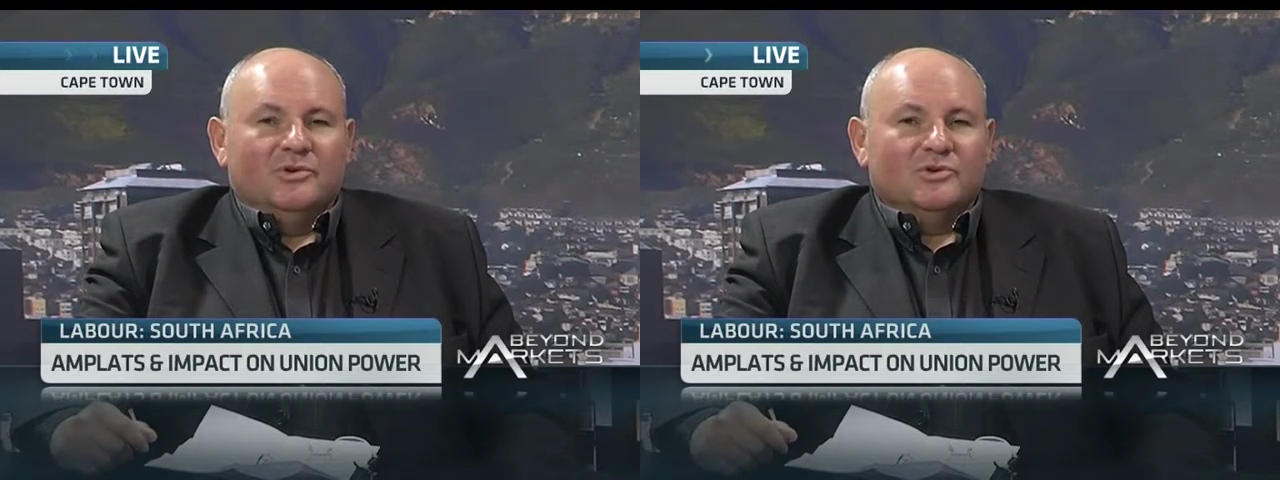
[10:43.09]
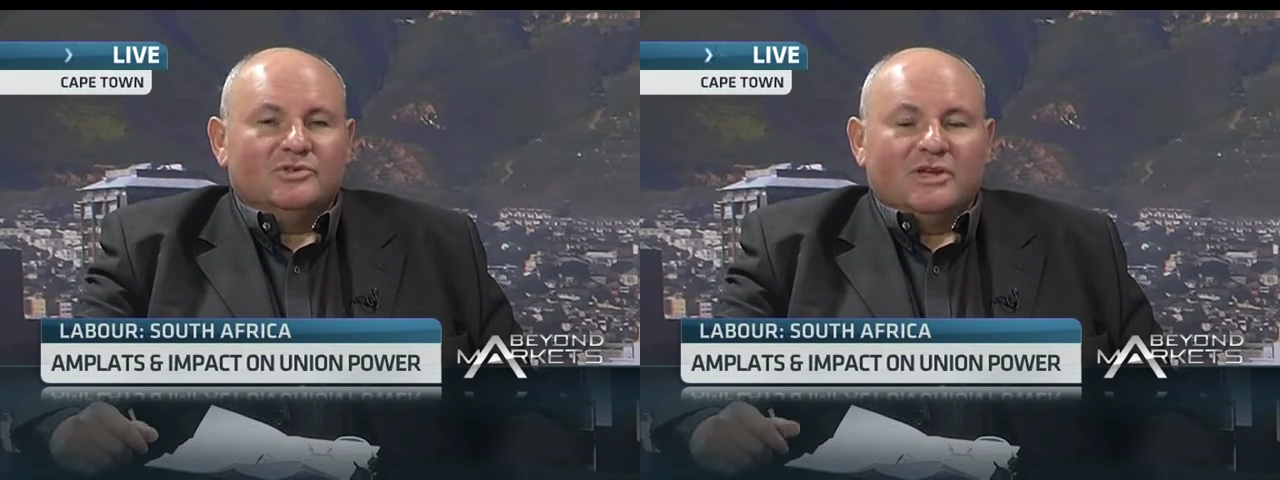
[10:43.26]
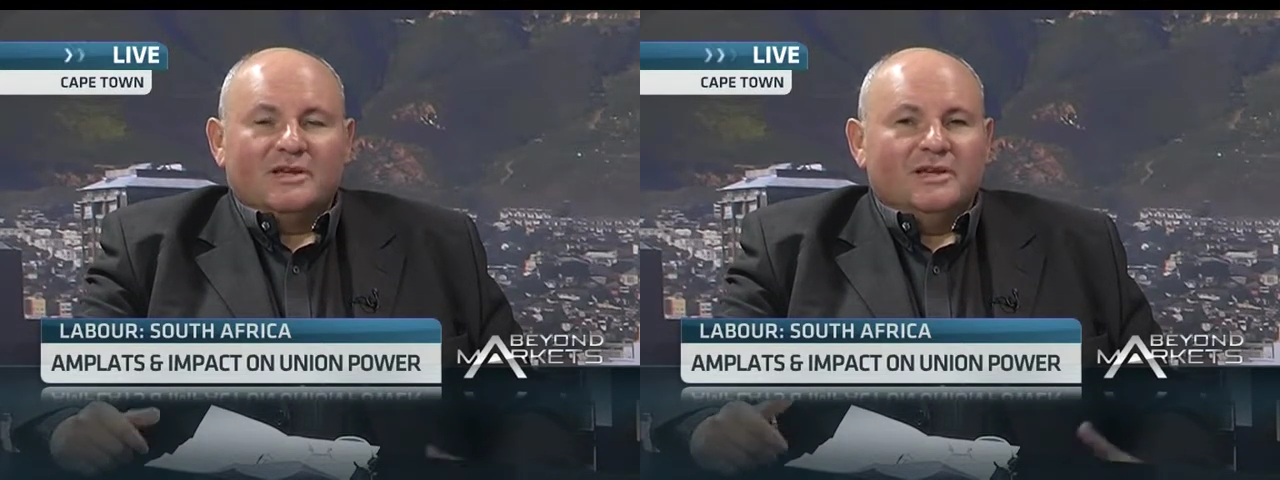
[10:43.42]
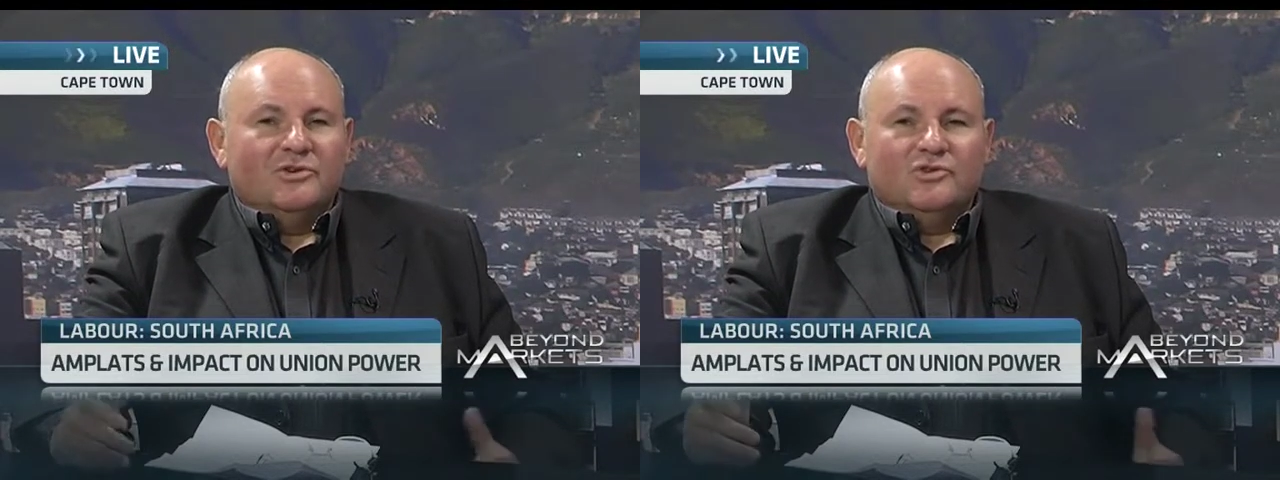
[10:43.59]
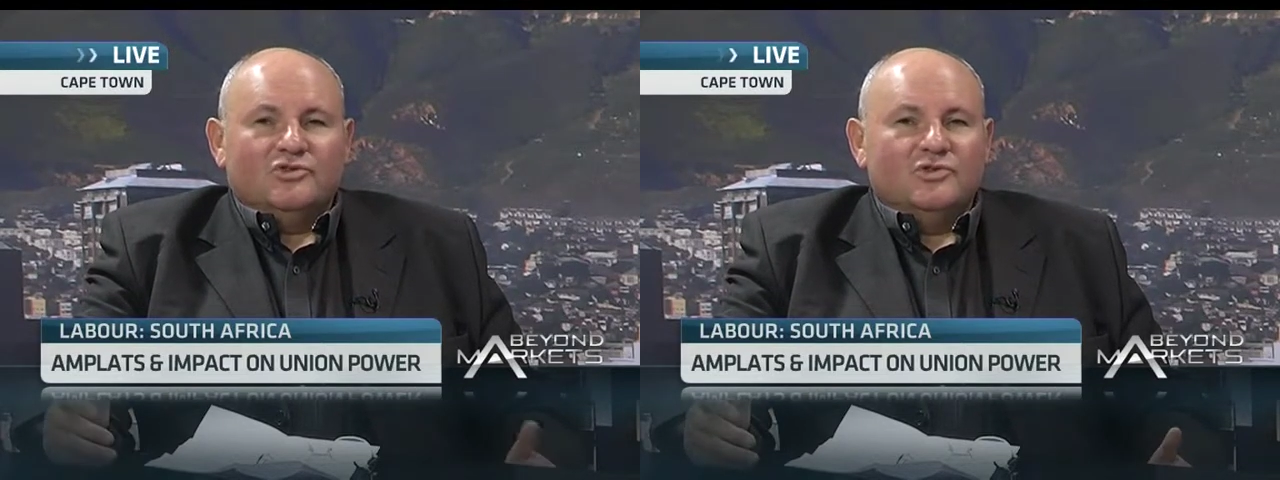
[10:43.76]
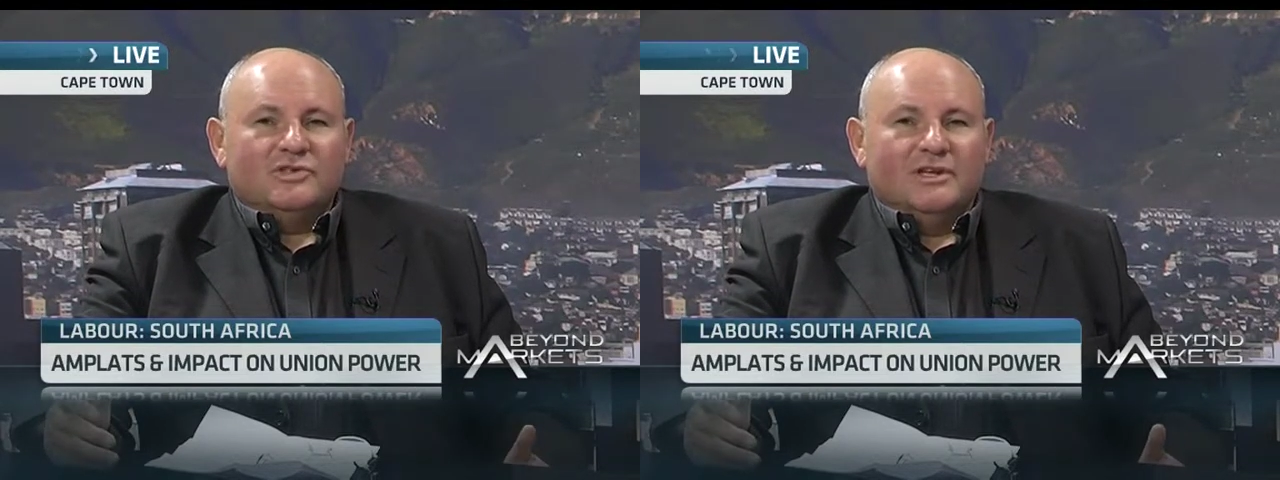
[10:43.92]
because that
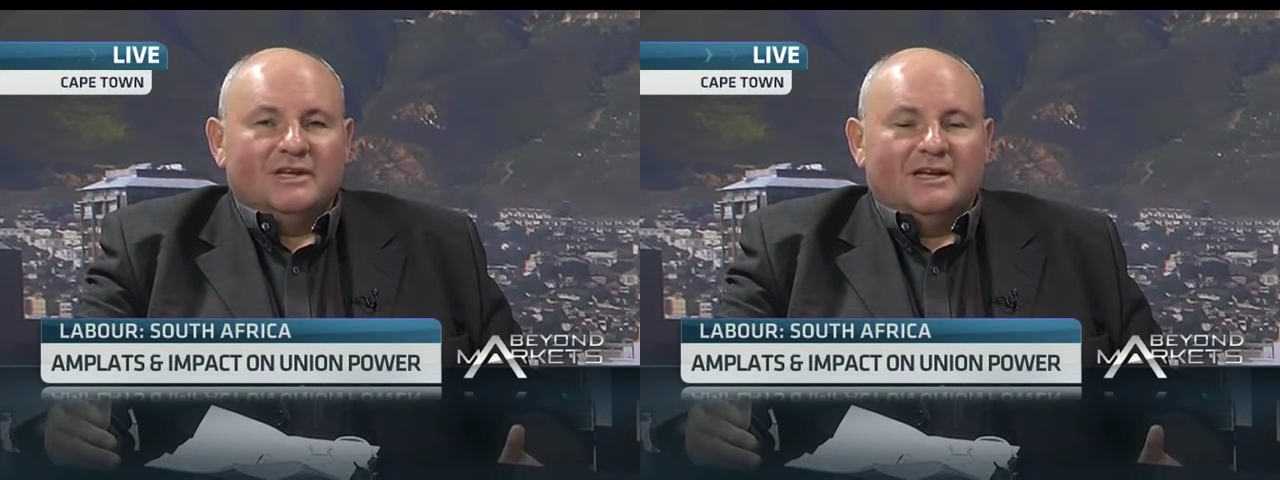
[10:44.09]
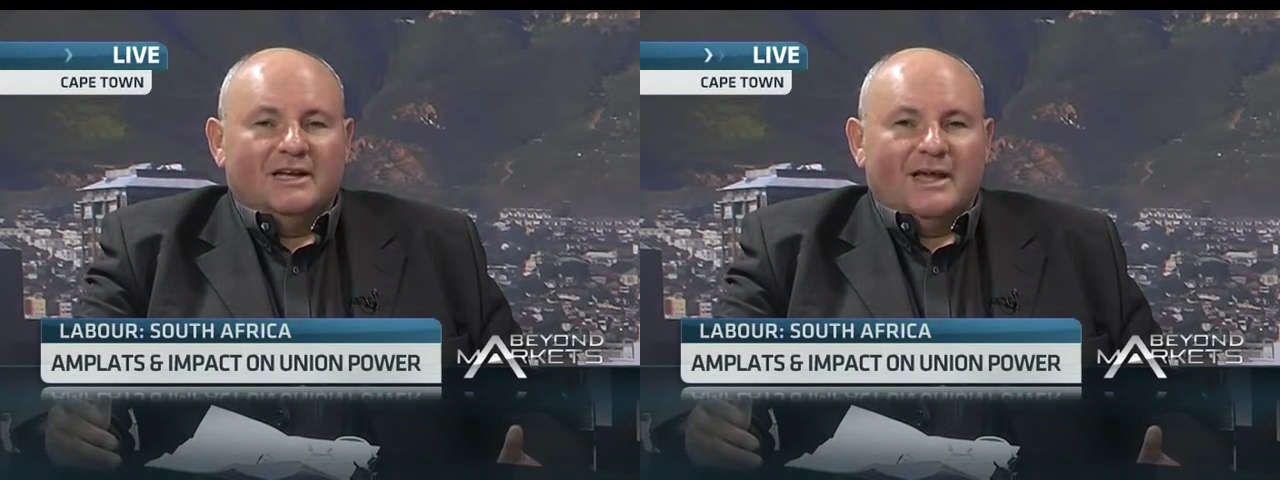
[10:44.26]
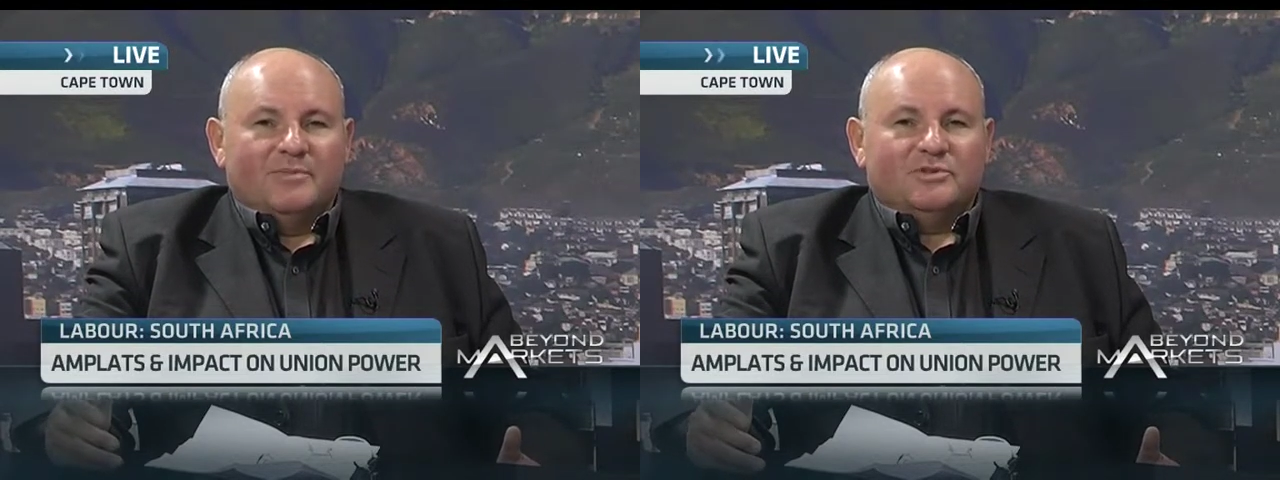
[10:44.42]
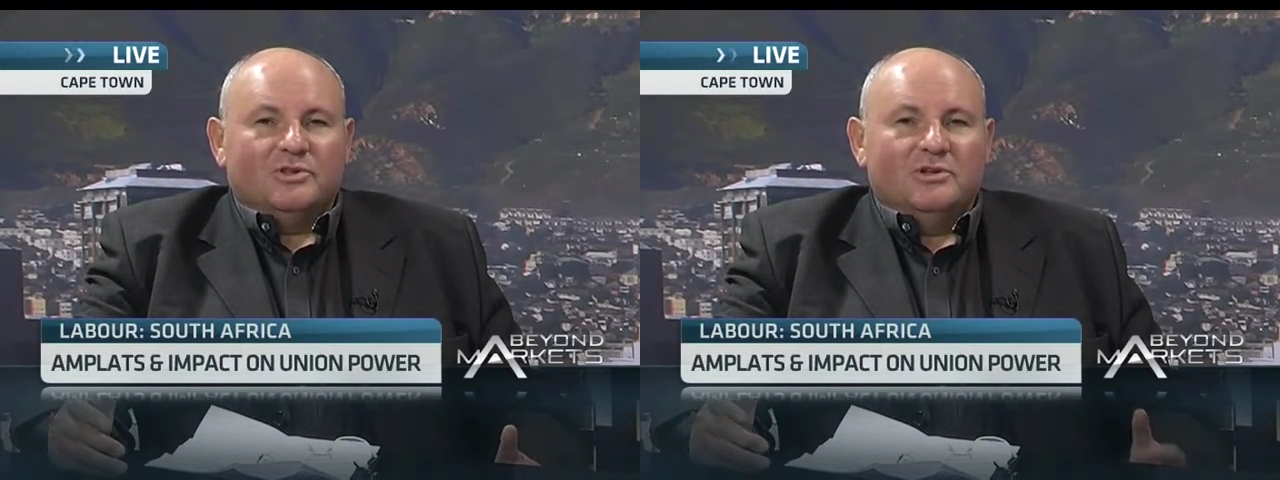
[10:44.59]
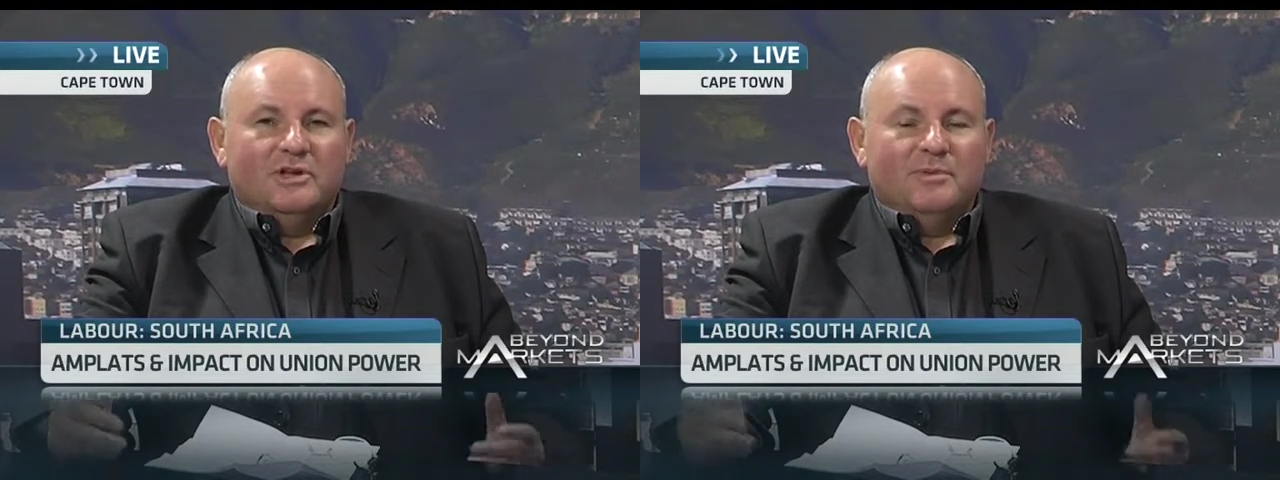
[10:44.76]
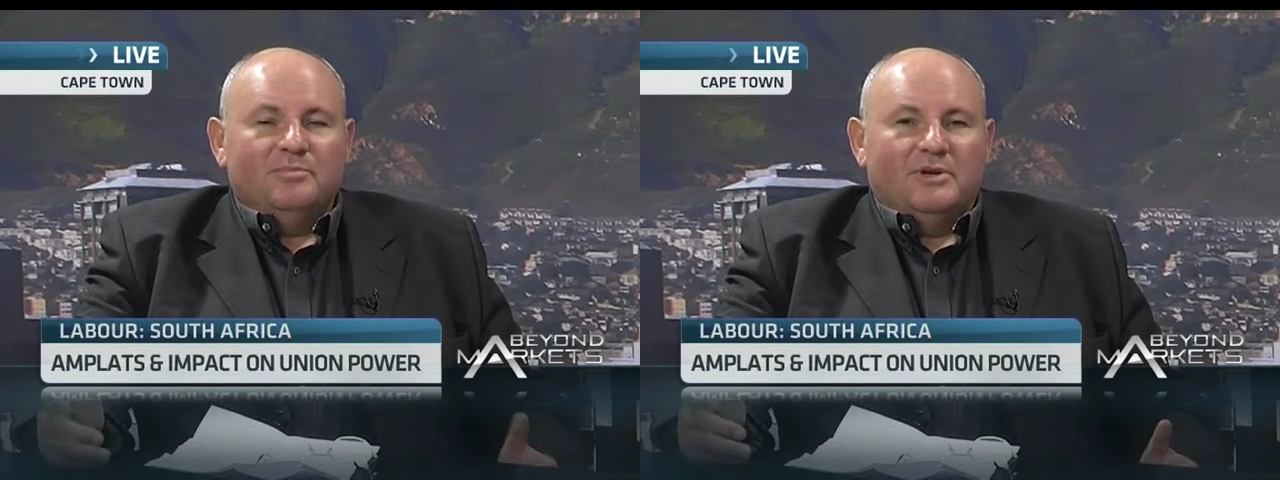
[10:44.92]
industry is going to collapse, it'll
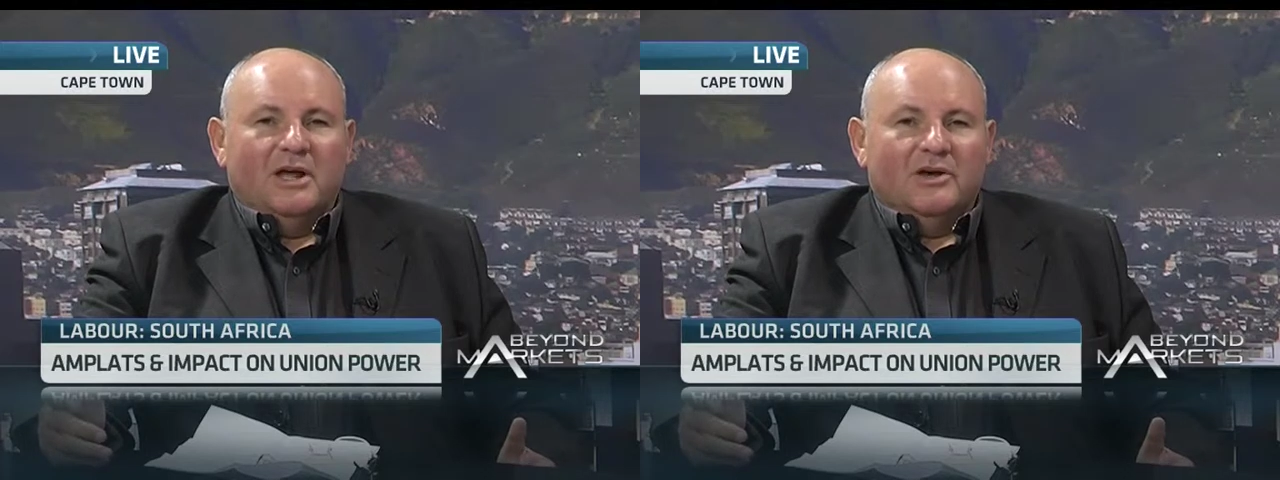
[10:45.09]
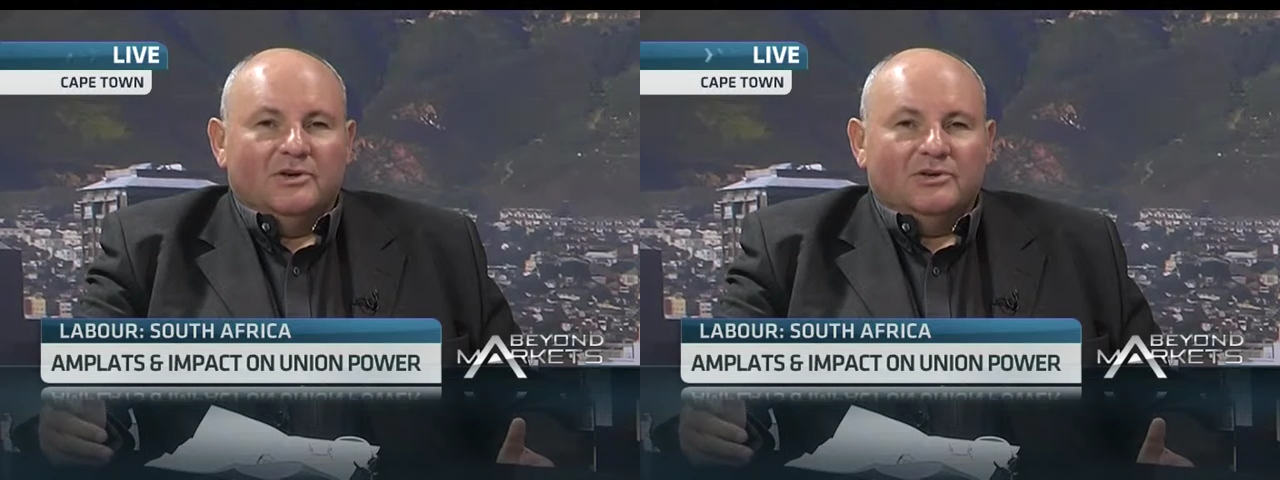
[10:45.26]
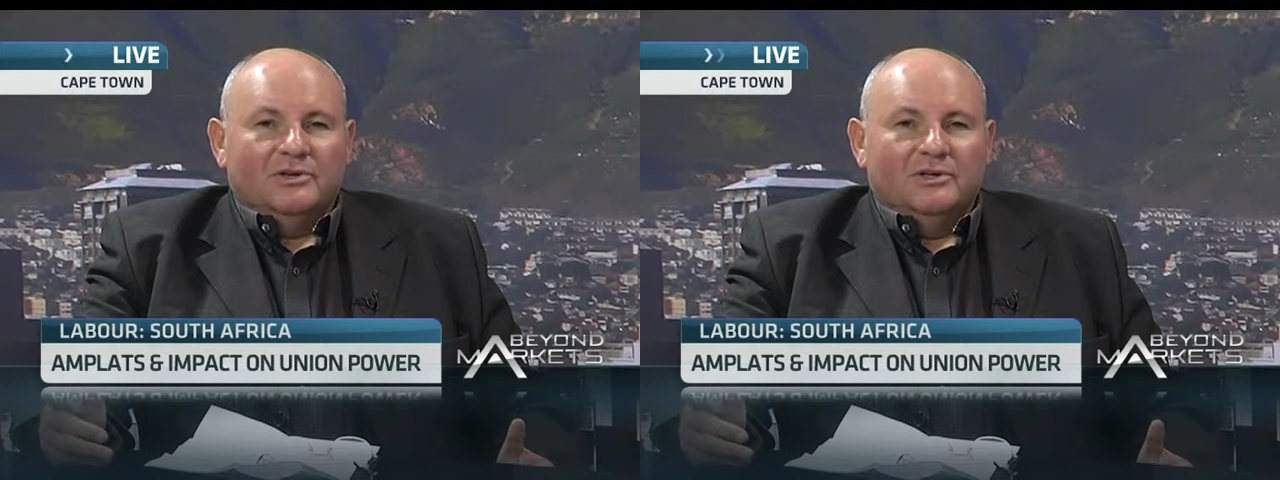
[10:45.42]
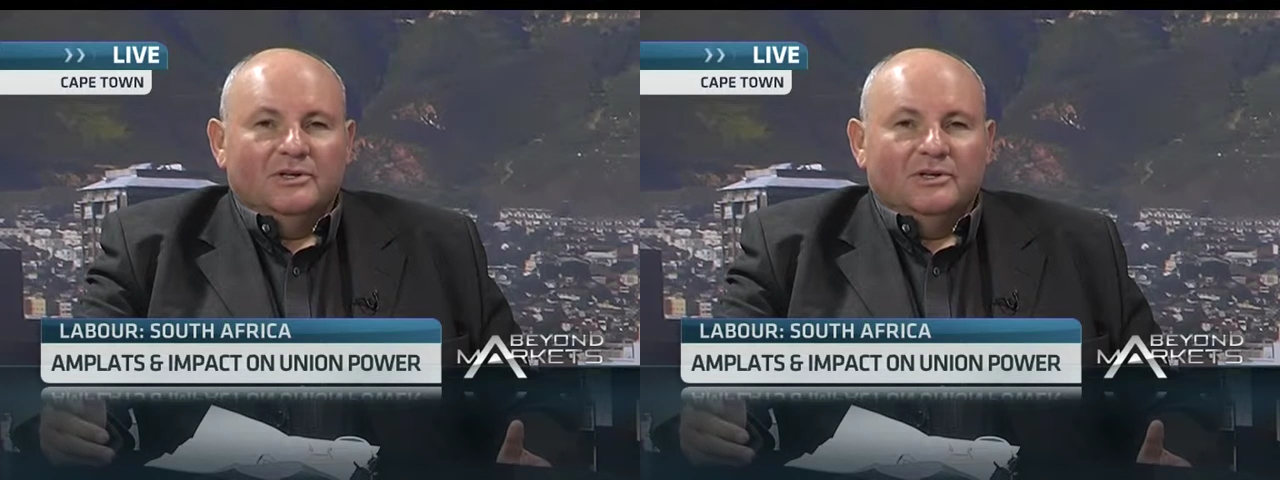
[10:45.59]
implode.